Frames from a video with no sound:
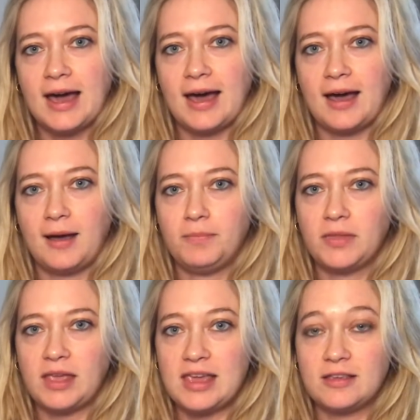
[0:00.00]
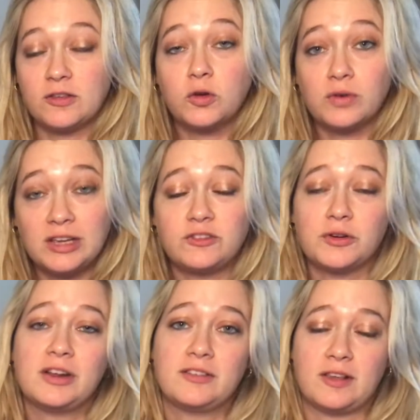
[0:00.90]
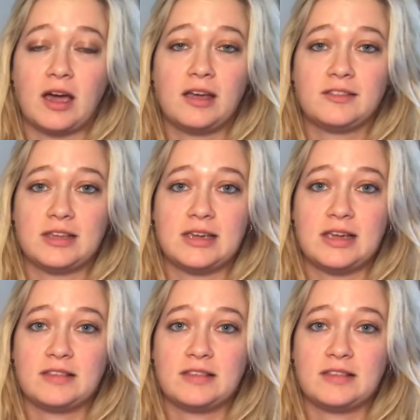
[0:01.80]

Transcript: um, is greet your anxiety.